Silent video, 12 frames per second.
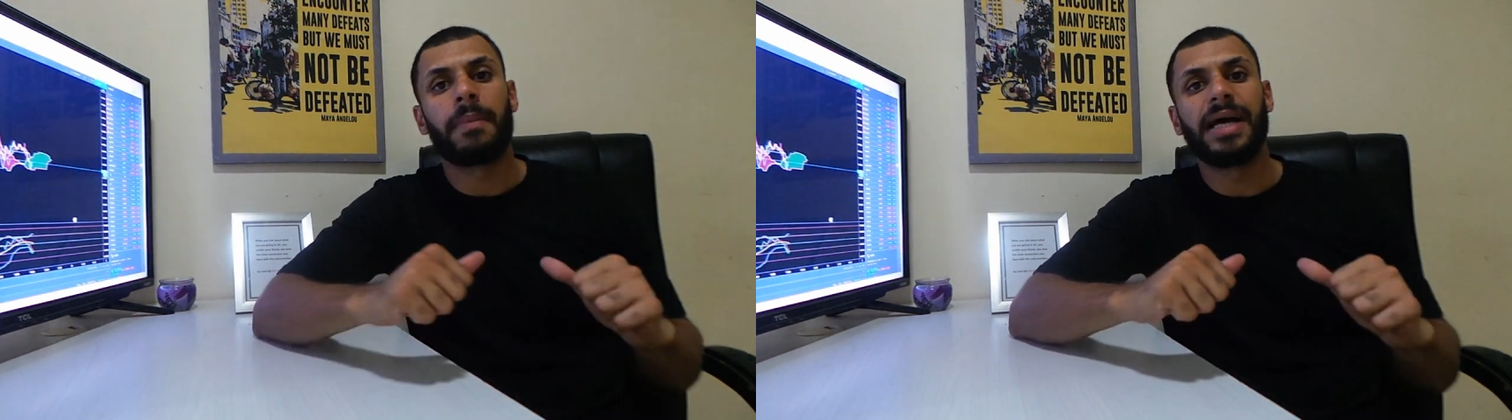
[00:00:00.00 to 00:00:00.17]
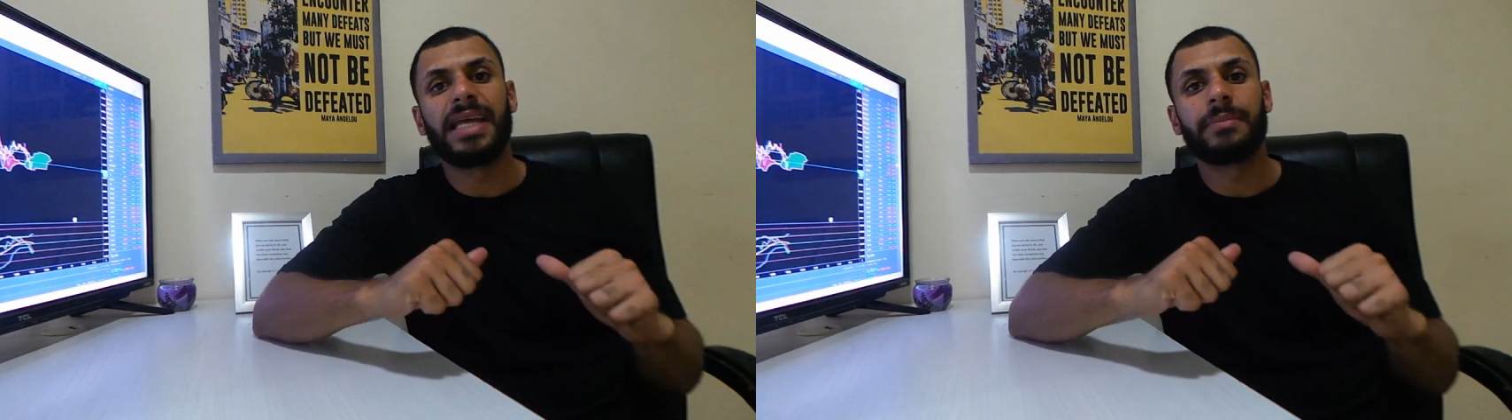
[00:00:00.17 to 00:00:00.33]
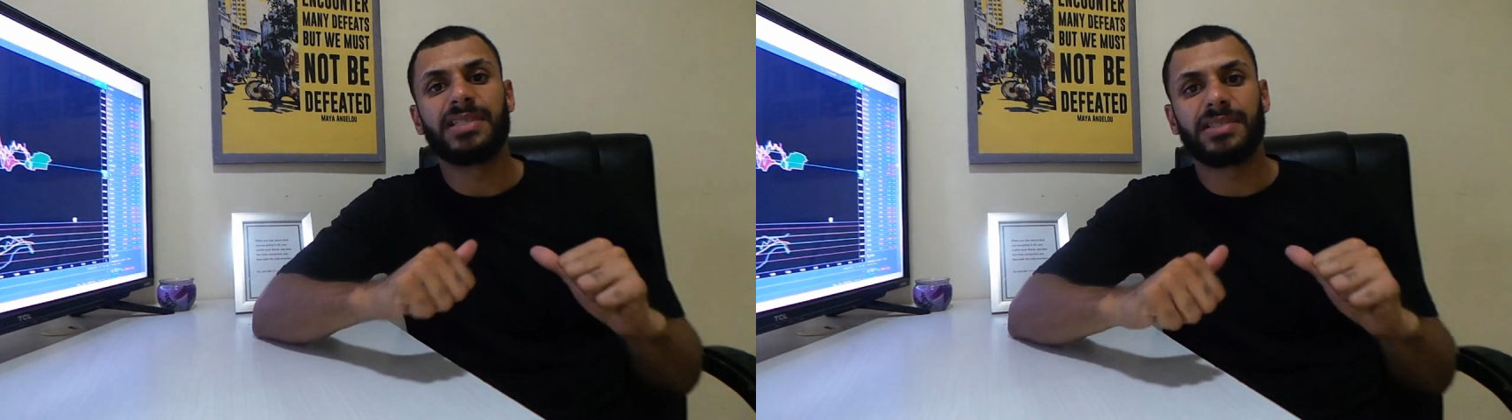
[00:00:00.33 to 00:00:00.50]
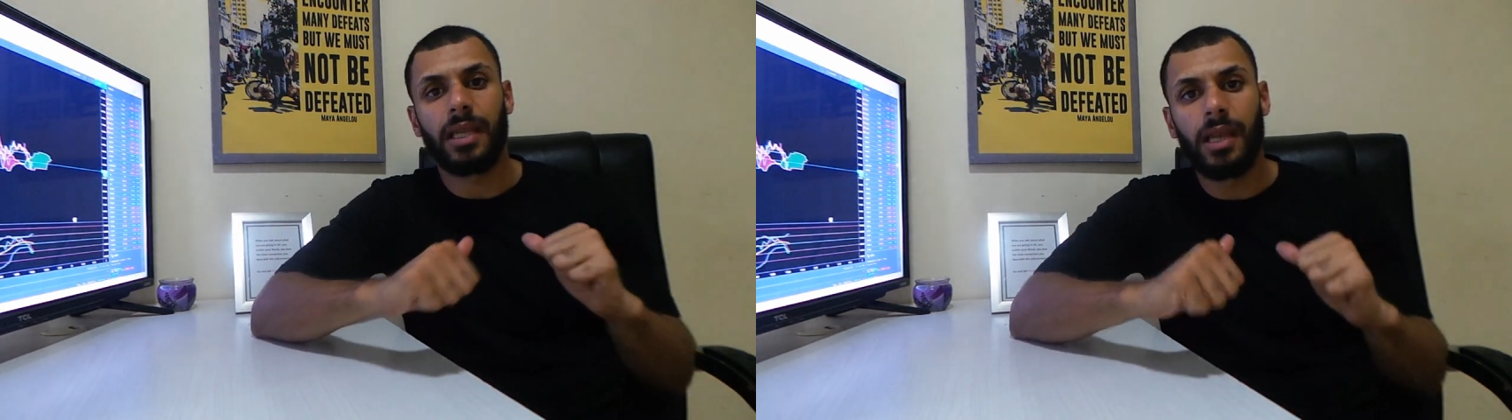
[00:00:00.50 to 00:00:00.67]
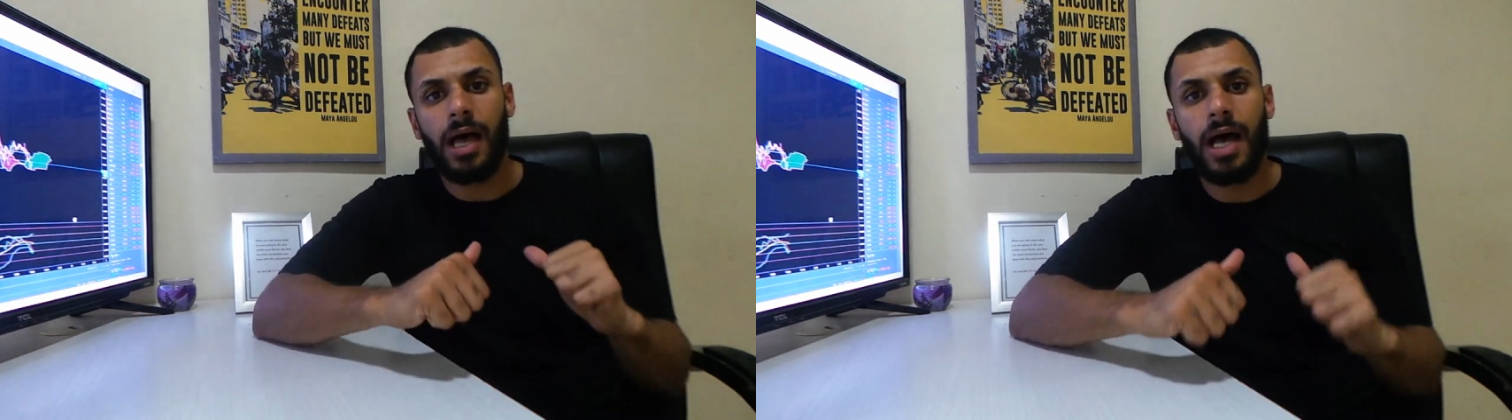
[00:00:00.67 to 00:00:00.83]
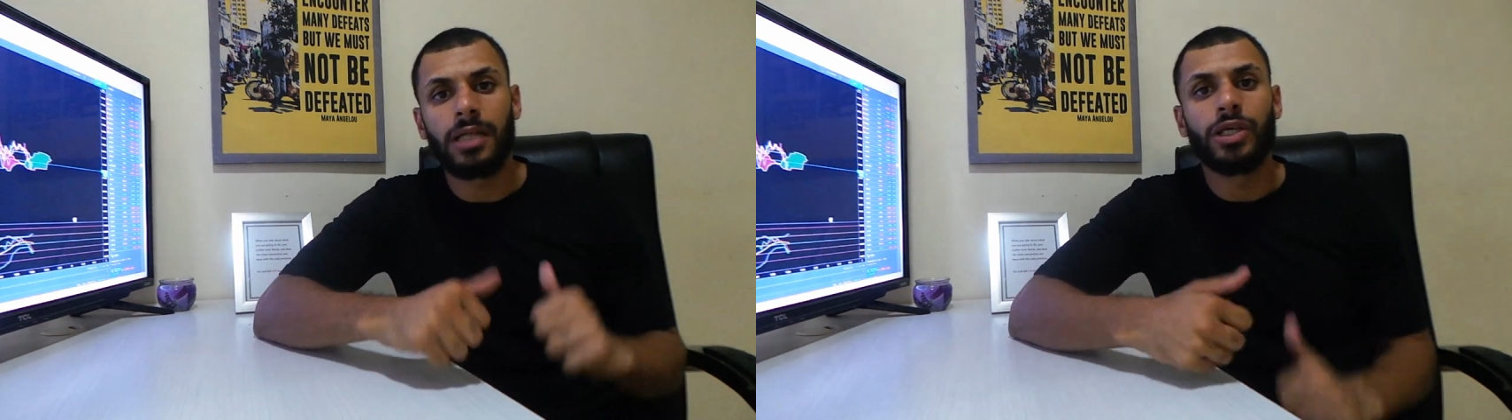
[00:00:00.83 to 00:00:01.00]
My name is
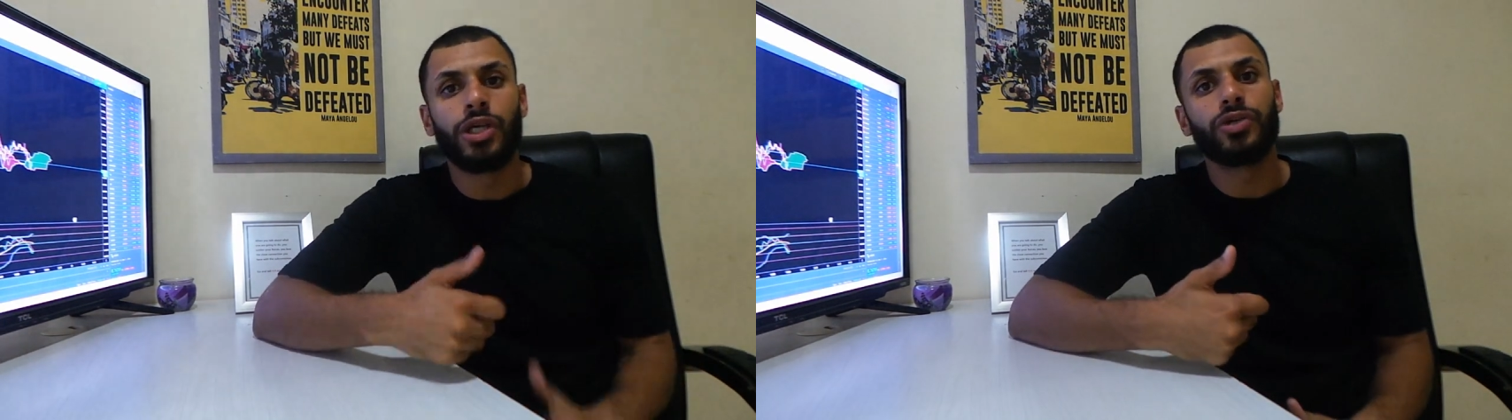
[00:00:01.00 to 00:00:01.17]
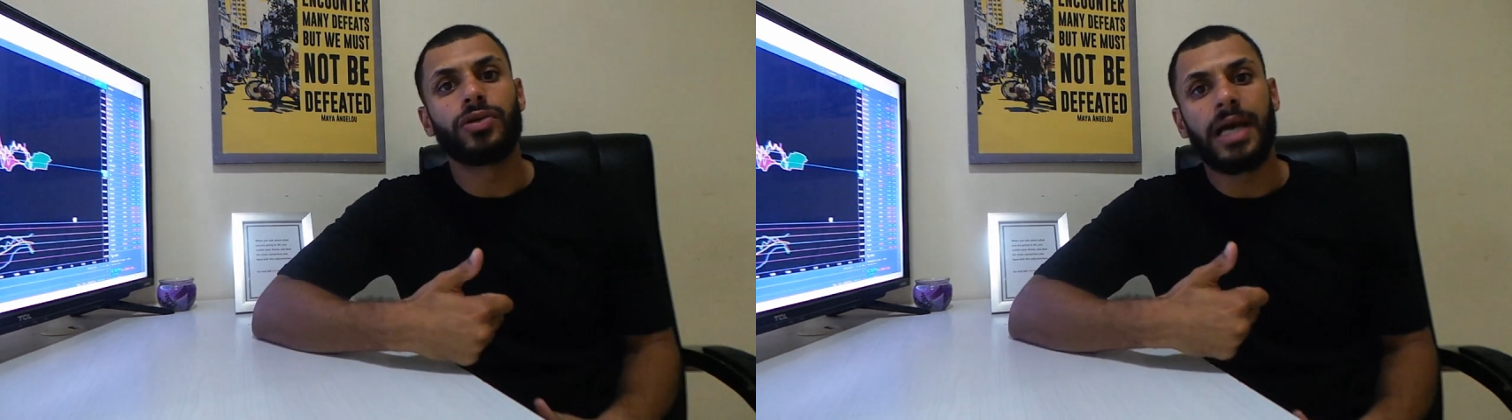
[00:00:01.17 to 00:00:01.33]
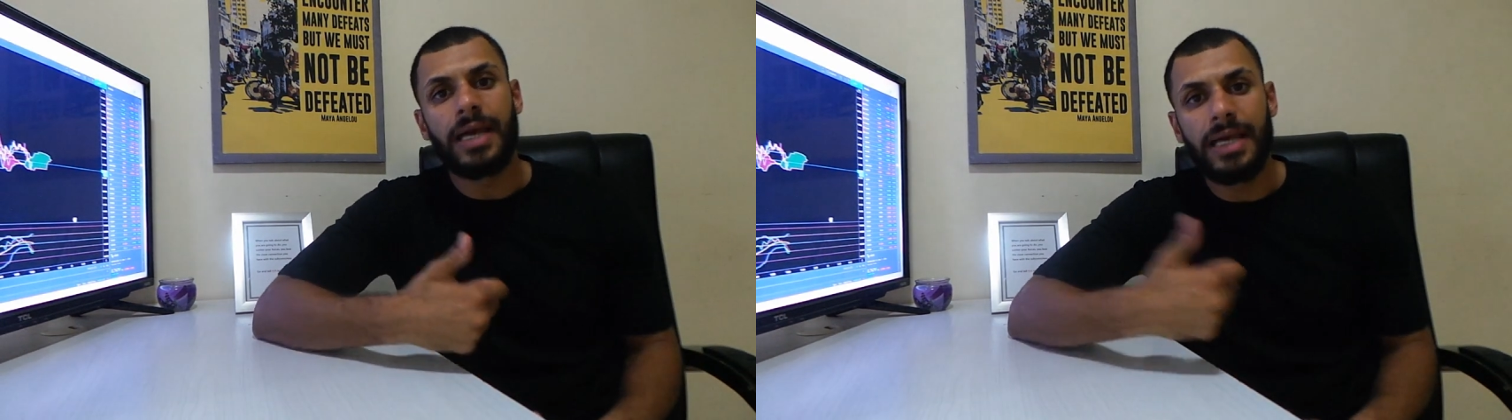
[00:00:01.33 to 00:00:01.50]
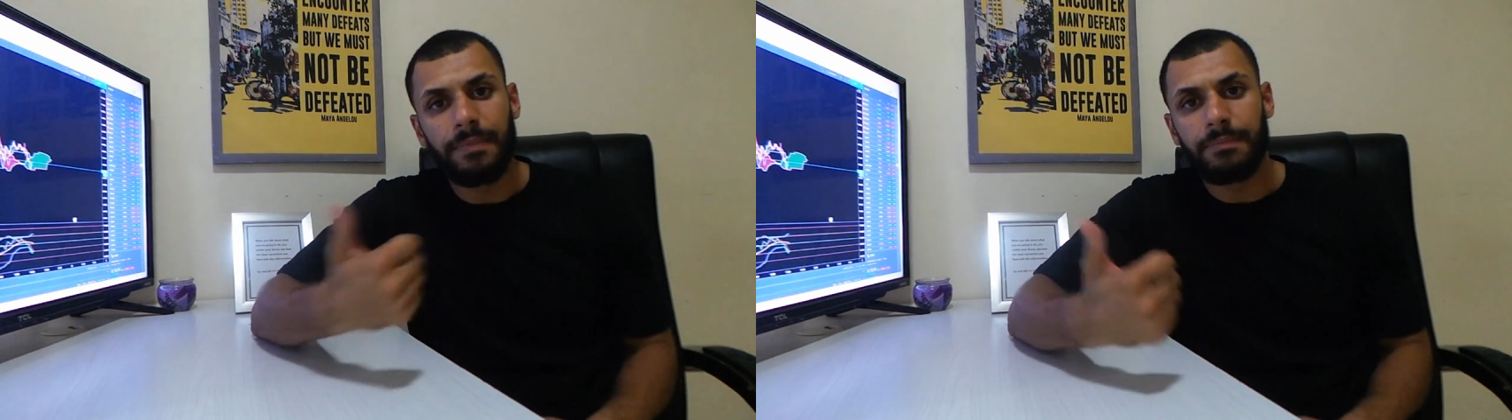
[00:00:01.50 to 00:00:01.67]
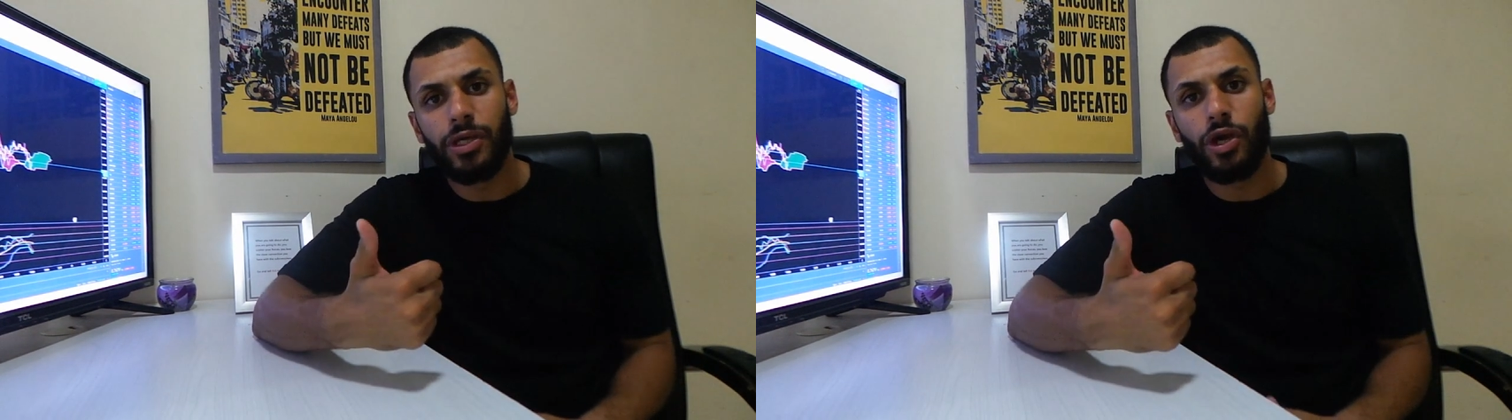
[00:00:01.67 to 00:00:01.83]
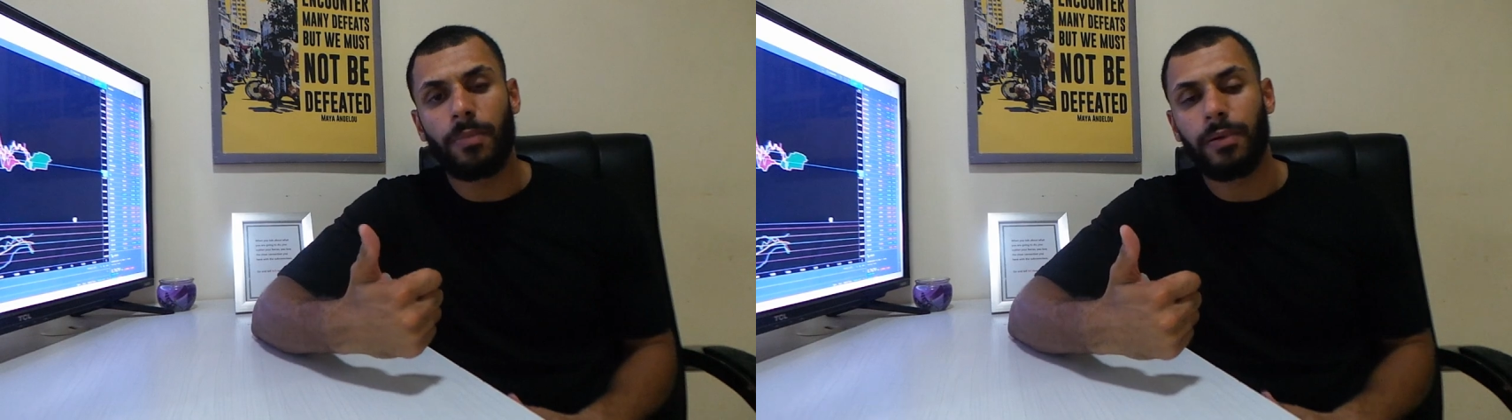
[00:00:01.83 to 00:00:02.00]
Talal. You can hit
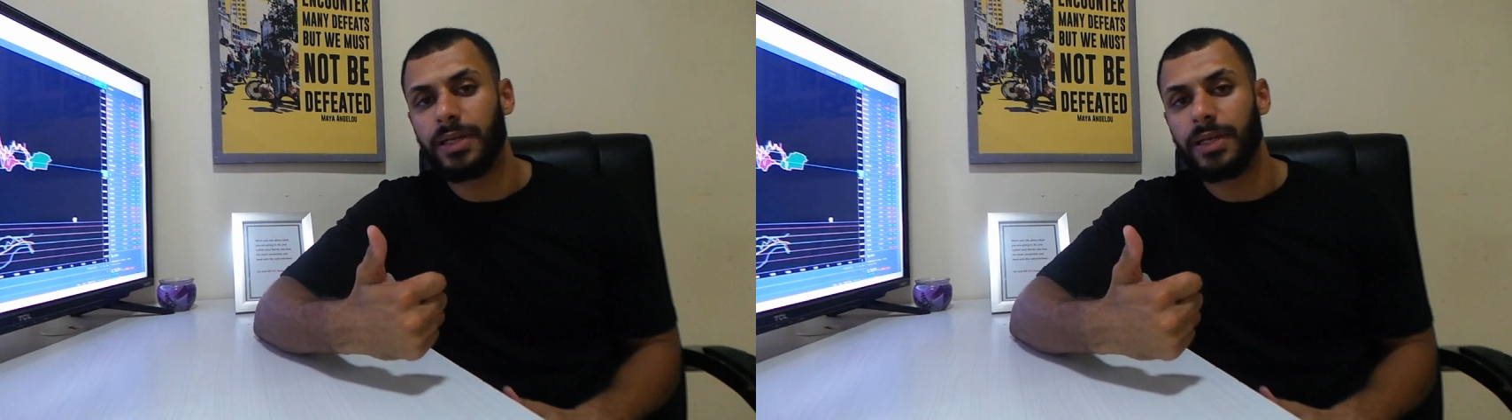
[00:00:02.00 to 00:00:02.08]
me up